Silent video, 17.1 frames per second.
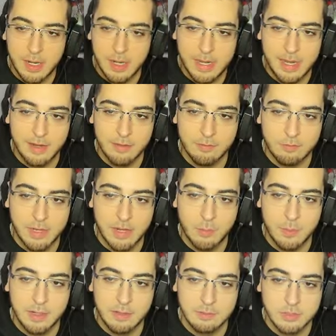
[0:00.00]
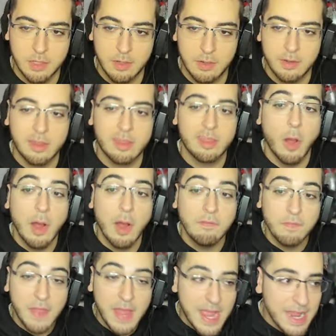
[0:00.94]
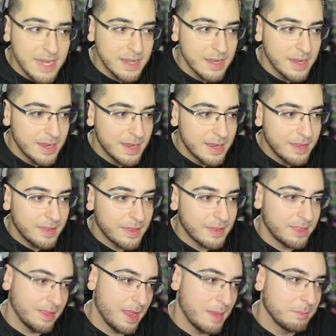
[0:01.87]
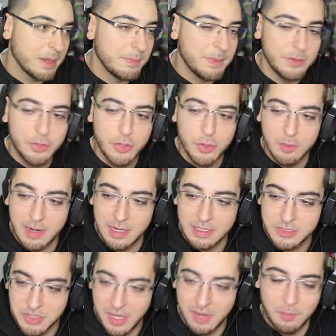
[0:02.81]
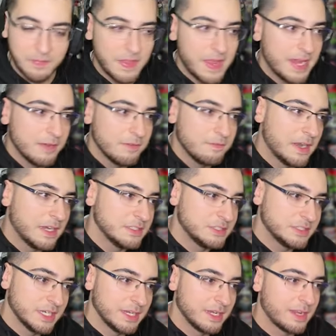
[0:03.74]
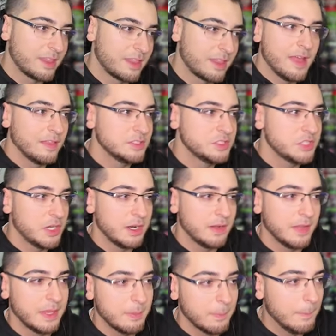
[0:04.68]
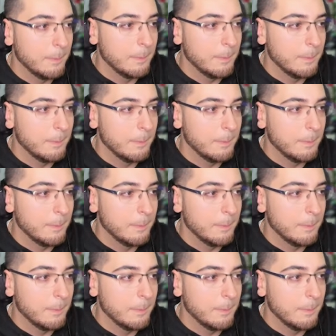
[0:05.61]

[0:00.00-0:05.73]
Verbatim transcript: shot. He had a real window shot. Soft land? That's an MW2 shot with the intervention. Silent shot, like,